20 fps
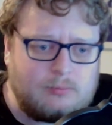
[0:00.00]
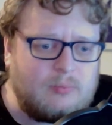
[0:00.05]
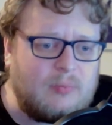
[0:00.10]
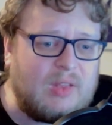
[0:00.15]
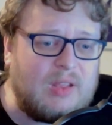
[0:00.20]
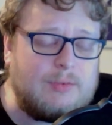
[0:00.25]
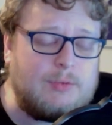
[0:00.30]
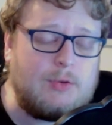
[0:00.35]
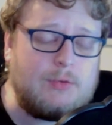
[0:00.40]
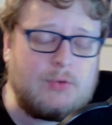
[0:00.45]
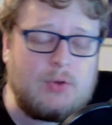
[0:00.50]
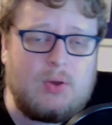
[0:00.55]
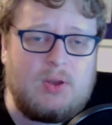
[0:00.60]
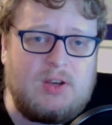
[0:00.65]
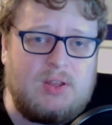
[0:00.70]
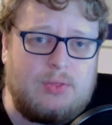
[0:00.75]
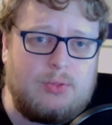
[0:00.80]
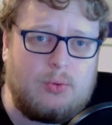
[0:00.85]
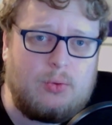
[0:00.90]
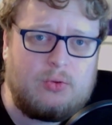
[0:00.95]
If you've got
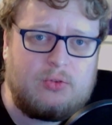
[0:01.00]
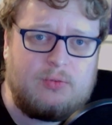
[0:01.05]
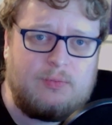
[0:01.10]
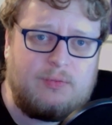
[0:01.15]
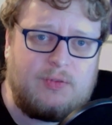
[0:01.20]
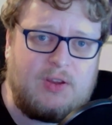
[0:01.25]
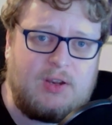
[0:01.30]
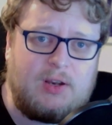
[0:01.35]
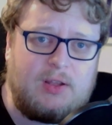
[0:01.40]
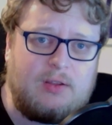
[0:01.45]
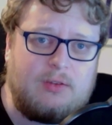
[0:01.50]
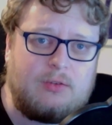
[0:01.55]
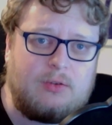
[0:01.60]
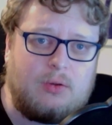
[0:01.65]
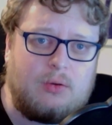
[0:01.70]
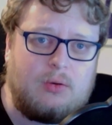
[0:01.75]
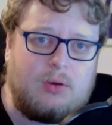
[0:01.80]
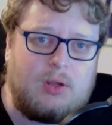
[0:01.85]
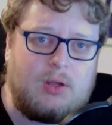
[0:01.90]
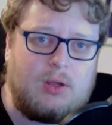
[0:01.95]
any thoughts and feelings
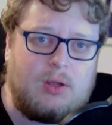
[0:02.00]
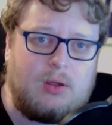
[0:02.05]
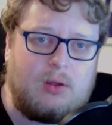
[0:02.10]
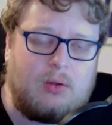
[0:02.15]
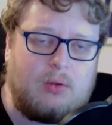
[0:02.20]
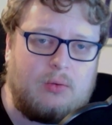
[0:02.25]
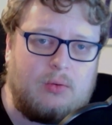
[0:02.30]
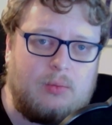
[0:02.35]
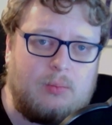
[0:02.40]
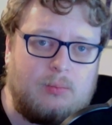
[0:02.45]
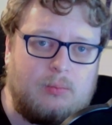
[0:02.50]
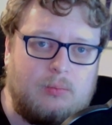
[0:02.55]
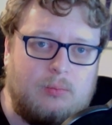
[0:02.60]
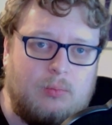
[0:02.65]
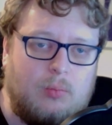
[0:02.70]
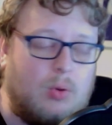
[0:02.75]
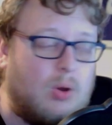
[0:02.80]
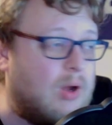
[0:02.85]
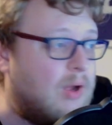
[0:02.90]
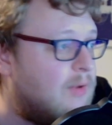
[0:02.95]
on
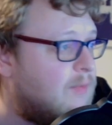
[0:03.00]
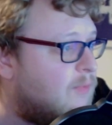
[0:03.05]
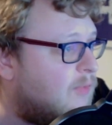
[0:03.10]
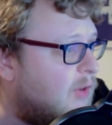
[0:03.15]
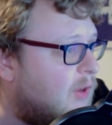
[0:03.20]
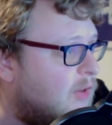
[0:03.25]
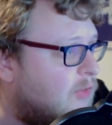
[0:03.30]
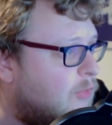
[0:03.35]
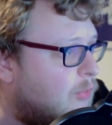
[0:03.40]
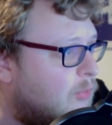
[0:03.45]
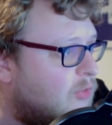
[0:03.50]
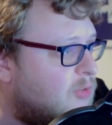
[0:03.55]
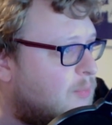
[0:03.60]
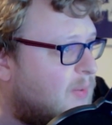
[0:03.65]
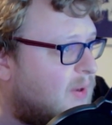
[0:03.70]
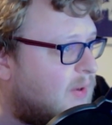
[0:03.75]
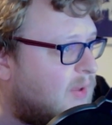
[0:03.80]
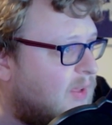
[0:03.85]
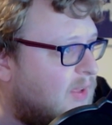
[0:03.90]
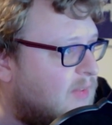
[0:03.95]
what I've talked
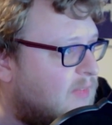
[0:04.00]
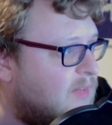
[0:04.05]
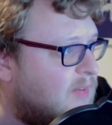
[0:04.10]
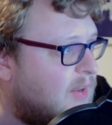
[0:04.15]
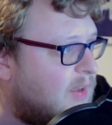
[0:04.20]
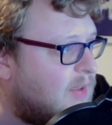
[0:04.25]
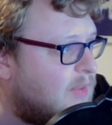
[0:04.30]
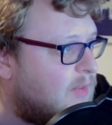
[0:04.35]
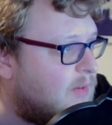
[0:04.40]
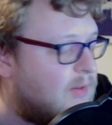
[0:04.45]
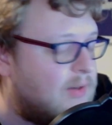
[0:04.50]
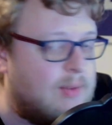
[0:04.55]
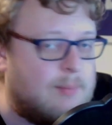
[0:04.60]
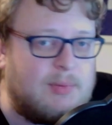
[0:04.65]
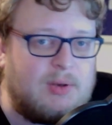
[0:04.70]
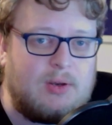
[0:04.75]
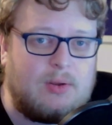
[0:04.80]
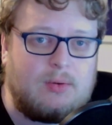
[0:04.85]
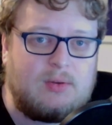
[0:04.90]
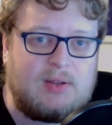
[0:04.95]
about here today, then let
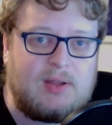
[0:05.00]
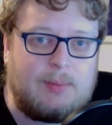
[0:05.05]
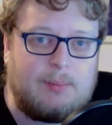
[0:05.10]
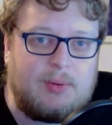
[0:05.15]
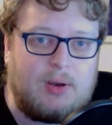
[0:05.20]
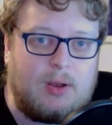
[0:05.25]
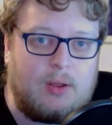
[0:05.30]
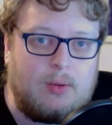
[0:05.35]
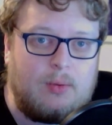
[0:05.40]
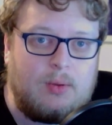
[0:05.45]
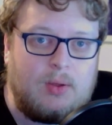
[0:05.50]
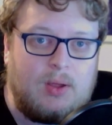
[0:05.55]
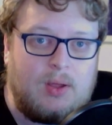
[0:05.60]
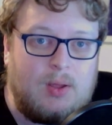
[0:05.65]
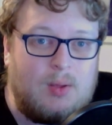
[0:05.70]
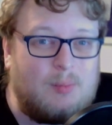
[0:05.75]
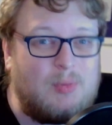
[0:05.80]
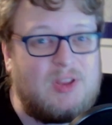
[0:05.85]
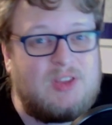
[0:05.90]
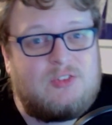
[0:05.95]
me know down below.
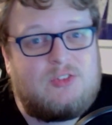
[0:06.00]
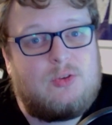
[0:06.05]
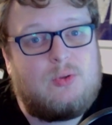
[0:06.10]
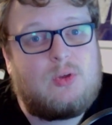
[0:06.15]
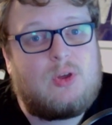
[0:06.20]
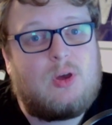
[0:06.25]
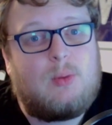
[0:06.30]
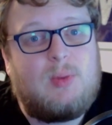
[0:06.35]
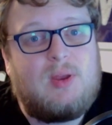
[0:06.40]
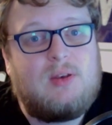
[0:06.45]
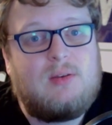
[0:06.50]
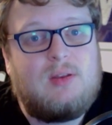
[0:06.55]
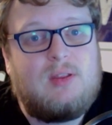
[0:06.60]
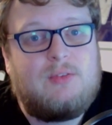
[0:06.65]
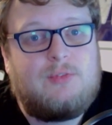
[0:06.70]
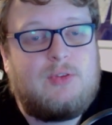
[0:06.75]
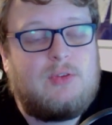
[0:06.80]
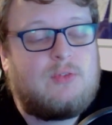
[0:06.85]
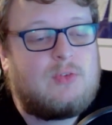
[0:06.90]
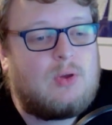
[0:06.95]
Please do comment
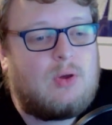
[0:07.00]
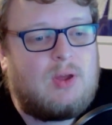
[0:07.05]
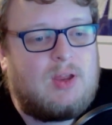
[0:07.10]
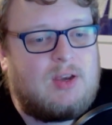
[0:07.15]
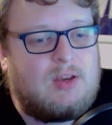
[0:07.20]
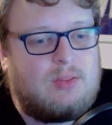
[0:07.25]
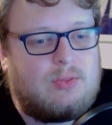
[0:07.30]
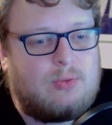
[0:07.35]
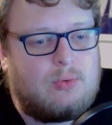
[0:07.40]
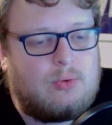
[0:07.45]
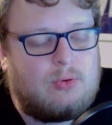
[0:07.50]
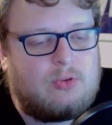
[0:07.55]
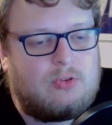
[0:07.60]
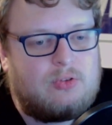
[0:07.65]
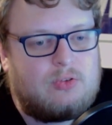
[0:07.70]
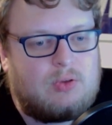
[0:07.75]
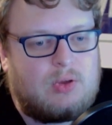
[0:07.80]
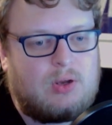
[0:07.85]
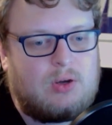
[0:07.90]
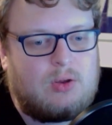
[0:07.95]
if you've got any
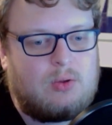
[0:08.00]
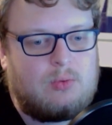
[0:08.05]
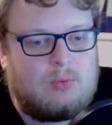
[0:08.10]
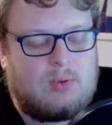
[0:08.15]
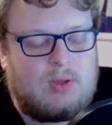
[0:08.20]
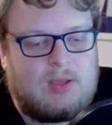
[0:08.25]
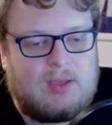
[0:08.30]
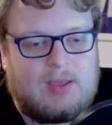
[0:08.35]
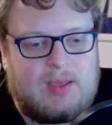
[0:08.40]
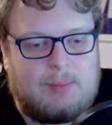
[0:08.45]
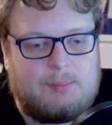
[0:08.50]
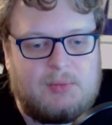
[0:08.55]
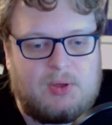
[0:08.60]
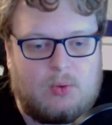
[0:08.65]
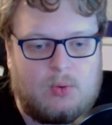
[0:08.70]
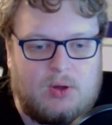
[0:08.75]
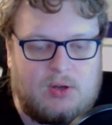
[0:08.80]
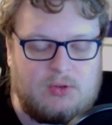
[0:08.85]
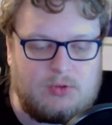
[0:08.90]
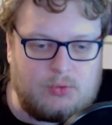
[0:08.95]
thoughts. I know it can be
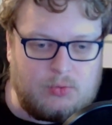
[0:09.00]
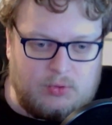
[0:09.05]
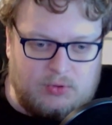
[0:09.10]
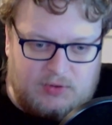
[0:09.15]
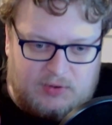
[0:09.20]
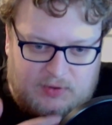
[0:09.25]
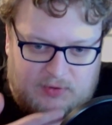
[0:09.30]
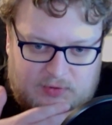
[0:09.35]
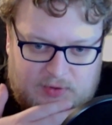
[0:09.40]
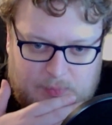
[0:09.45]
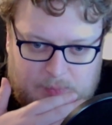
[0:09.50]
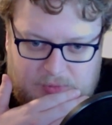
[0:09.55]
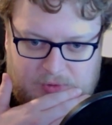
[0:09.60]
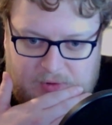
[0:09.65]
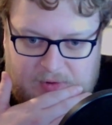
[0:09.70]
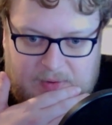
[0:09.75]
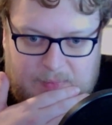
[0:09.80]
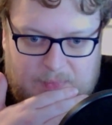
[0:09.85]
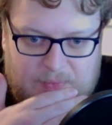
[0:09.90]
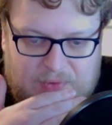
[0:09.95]
quite daunting
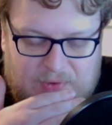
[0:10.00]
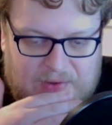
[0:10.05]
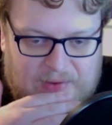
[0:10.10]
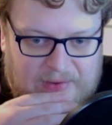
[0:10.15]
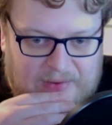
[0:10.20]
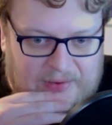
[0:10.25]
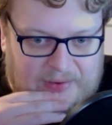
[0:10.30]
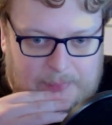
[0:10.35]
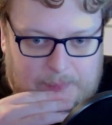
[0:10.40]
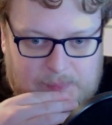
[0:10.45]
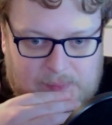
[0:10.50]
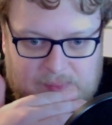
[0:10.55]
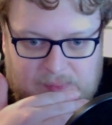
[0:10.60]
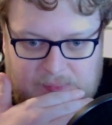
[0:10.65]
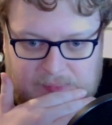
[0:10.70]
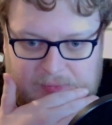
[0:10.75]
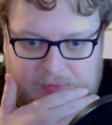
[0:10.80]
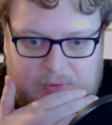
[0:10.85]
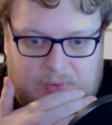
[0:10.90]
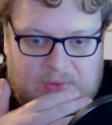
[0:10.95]
sometimes.
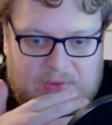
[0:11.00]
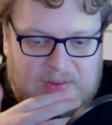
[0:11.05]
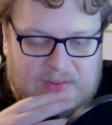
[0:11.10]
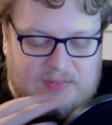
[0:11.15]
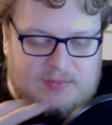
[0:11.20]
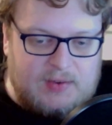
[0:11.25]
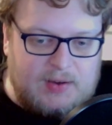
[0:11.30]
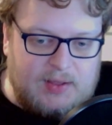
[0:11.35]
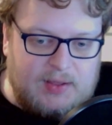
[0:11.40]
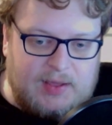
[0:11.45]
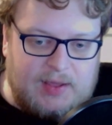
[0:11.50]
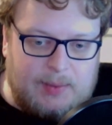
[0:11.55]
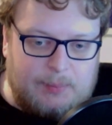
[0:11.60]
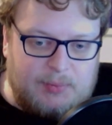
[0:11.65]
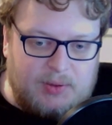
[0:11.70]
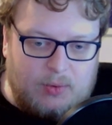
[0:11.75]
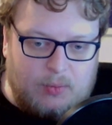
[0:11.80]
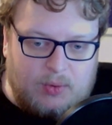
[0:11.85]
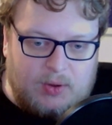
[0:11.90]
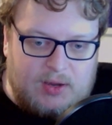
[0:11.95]
You know, the internet can
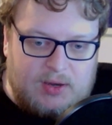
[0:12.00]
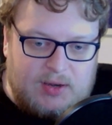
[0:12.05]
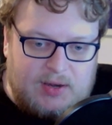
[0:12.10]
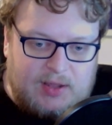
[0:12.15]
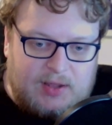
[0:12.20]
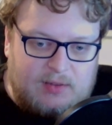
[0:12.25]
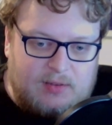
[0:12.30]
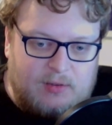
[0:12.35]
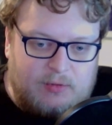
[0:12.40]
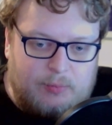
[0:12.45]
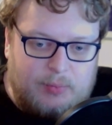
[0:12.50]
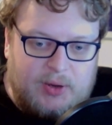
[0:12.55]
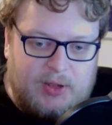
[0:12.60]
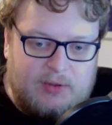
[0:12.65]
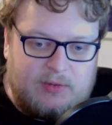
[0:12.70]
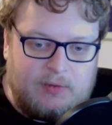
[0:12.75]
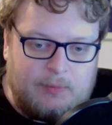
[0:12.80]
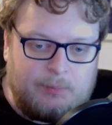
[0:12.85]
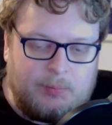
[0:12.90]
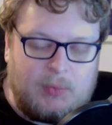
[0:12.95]
be quite a negative
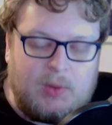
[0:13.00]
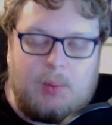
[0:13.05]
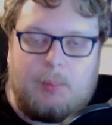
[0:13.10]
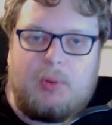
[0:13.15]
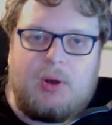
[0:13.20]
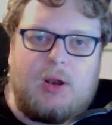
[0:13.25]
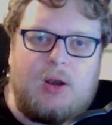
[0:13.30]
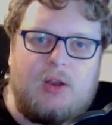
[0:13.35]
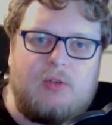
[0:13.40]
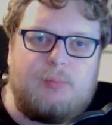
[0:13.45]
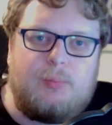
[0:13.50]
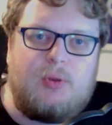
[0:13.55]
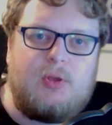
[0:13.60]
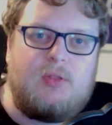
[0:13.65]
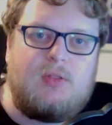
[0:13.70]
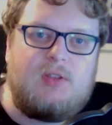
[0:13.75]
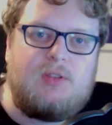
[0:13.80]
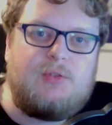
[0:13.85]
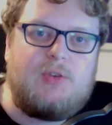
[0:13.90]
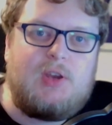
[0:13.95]
place, but I love putting
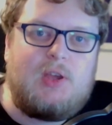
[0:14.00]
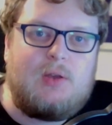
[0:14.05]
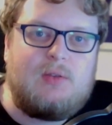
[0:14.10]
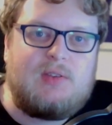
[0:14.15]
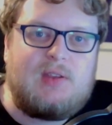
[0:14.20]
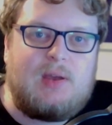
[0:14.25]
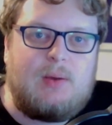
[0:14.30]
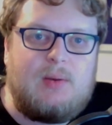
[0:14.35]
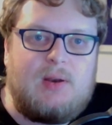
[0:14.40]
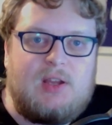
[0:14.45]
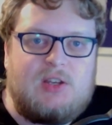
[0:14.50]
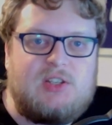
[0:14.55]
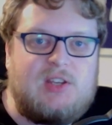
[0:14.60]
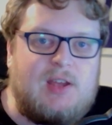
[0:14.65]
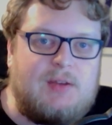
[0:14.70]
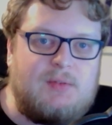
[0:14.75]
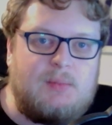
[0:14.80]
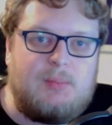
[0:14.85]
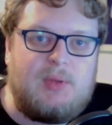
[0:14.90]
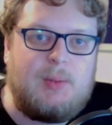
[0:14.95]
these videos out and actually
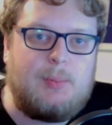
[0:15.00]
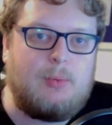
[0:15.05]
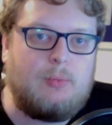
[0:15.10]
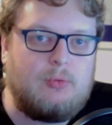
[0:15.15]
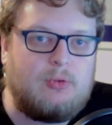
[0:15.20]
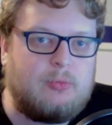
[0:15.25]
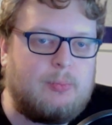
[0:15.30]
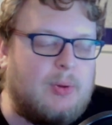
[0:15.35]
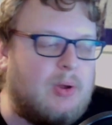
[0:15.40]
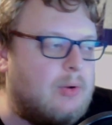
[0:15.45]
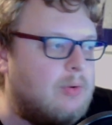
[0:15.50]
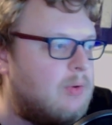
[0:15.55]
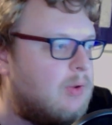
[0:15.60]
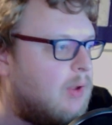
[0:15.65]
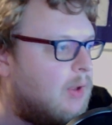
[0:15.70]
having people respond.